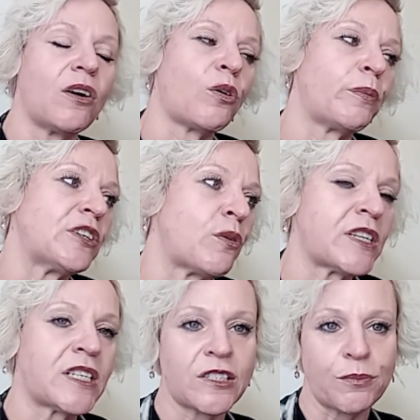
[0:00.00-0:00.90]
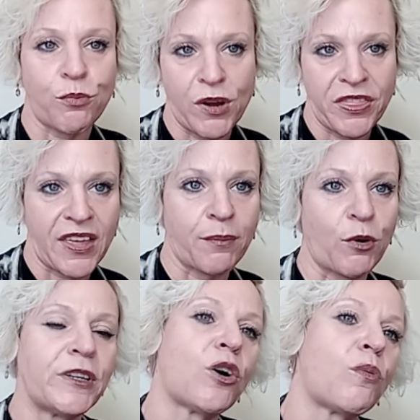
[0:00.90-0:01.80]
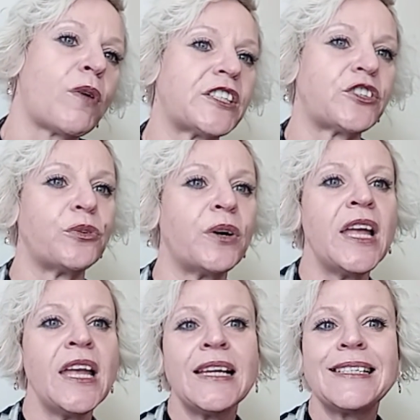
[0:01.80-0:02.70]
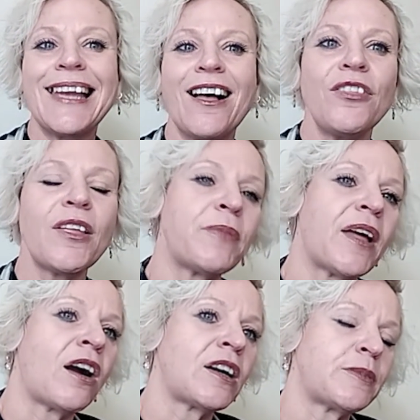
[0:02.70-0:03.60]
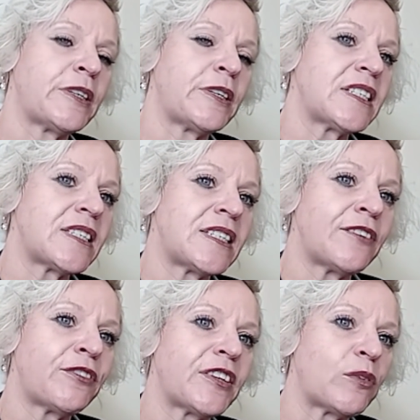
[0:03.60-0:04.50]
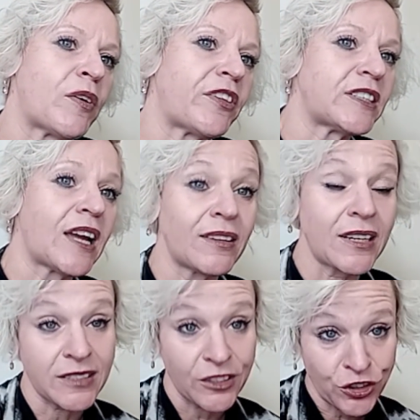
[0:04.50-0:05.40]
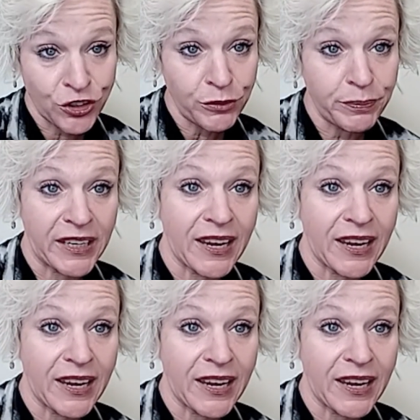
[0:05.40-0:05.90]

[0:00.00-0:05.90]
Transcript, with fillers: or we don't want to disappoint them, or we don't want to tell them that our experience is different than what they're telling us it should be.